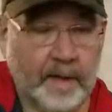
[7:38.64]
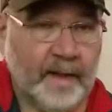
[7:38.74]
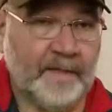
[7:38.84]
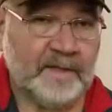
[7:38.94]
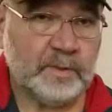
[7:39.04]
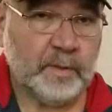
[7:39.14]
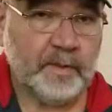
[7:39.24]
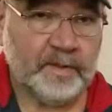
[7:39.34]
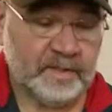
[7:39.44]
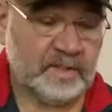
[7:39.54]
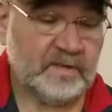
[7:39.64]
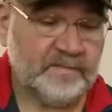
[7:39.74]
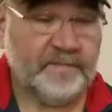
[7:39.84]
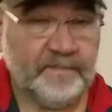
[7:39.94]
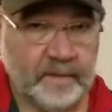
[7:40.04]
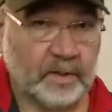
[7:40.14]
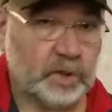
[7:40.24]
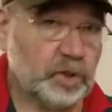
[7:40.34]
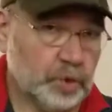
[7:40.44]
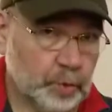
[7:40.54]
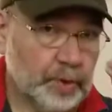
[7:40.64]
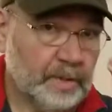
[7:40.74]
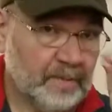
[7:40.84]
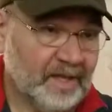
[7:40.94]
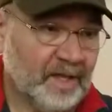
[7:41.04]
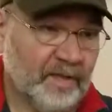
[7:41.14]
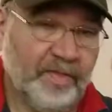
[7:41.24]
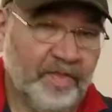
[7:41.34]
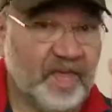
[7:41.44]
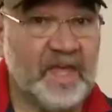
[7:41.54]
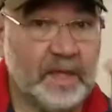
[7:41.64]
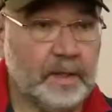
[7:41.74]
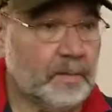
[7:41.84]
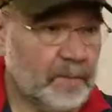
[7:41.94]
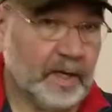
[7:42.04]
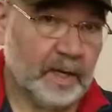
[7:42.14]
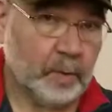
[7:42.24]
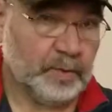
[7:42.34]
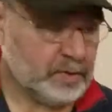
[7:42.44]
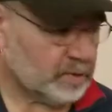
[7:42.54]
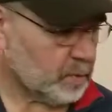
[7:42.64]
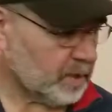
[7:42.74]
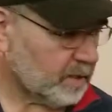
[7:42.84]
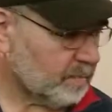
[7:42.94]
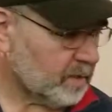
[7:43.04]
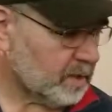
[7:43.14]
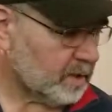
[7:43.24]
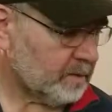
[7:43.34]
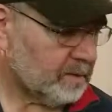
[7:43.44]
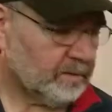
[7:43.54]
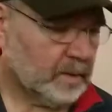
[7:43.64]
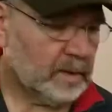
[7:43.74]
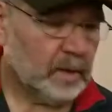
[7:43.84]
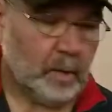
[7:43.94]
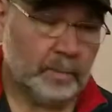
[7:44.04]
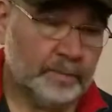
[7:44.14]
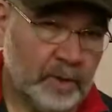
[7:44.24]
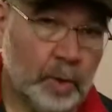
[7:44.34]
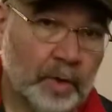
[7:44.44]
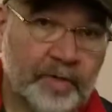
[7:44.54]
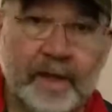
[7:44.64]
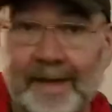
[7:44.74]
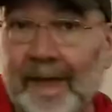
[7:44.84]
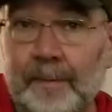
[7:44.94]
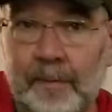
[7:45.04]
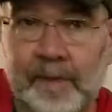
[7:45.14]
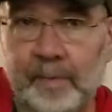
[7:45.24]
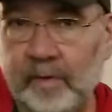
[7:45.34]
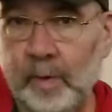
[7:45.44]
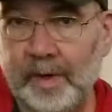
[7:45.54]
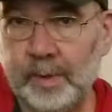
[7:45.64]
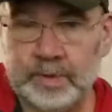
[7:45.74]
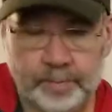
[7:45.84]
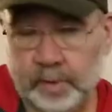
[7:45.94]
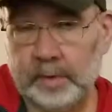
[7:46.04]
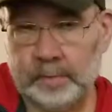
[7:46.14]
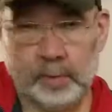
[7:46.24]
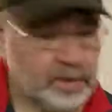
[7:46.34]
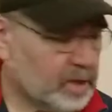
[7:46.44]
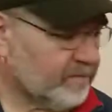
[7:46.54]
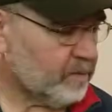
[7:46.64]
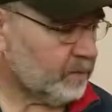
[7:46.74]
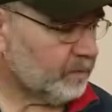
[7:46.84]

And that's what this is, an extremely thin pick, which is what I'm the only thing I can play with when I use a pick, which I never do.